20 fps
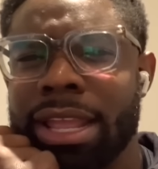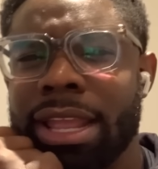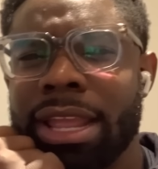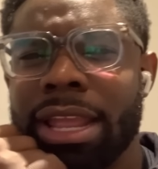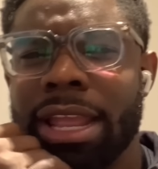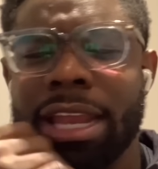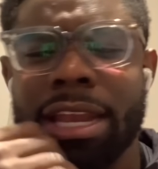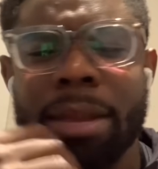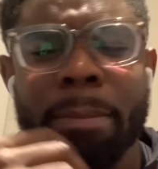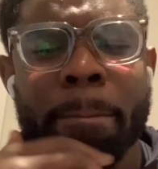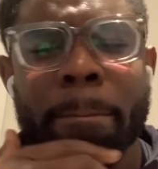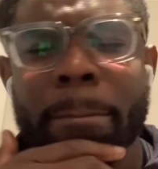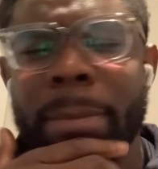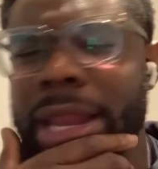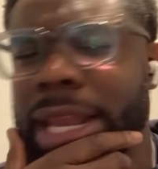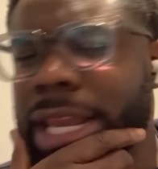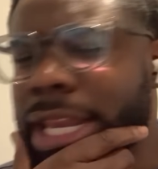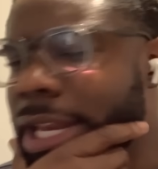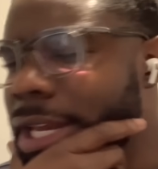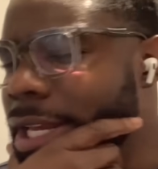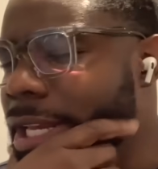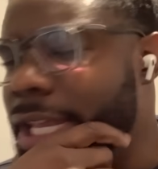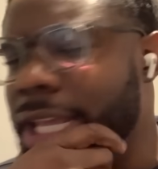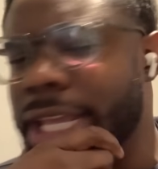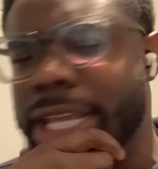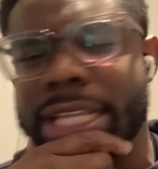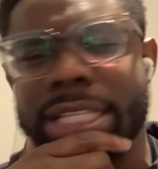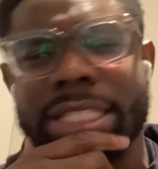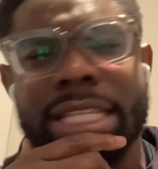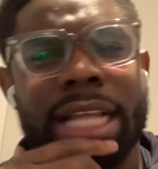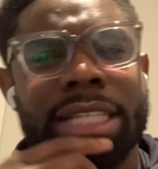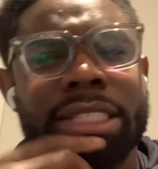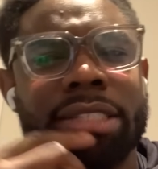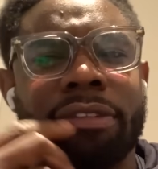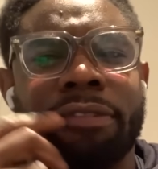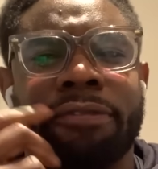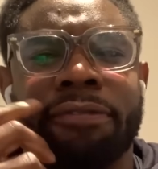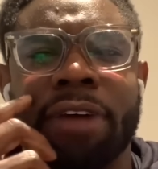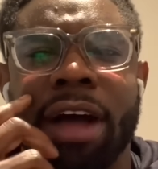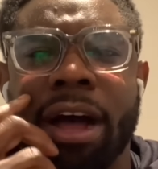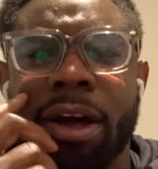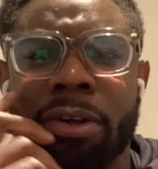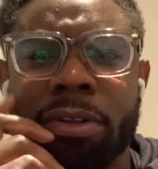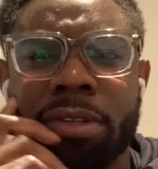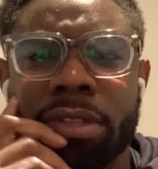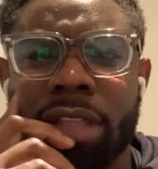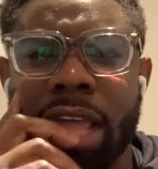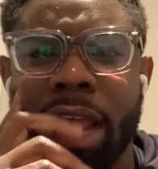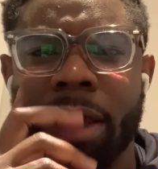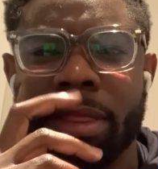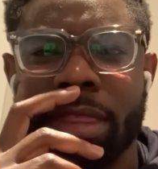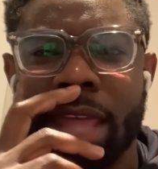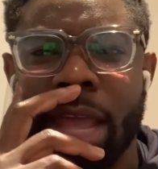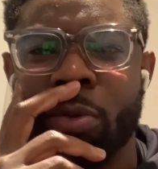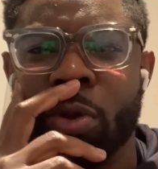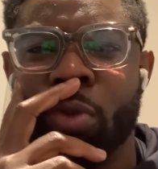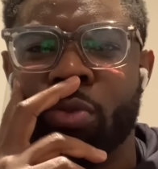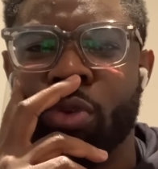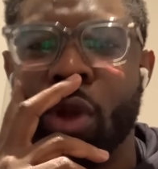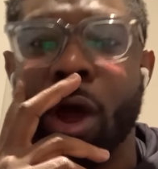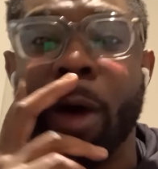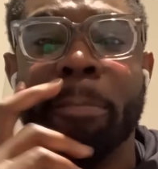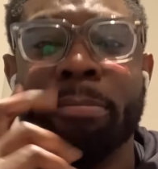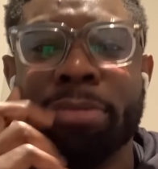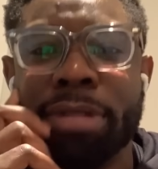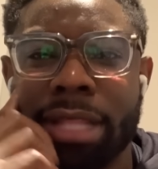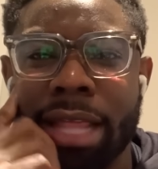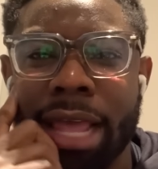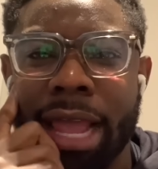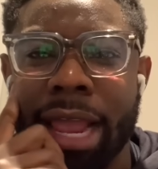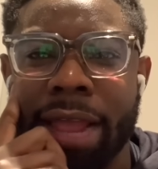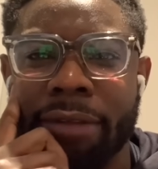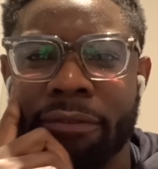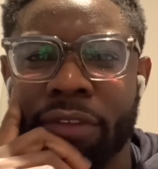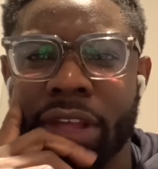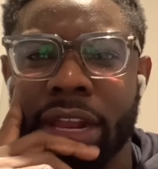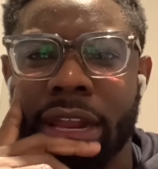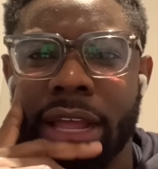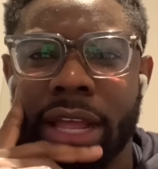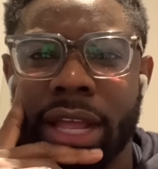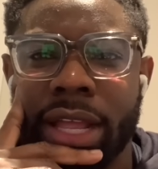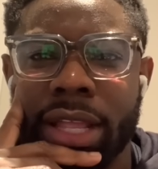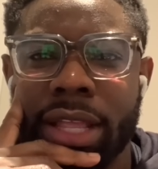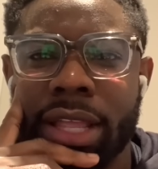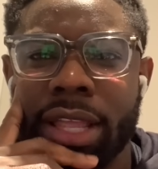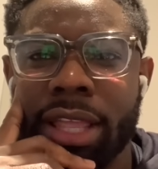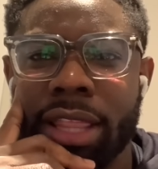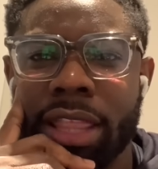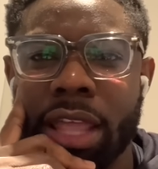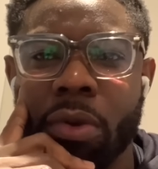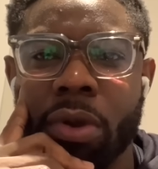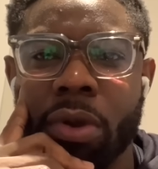in a million years that's a foul. They were robbed there, Villa. They were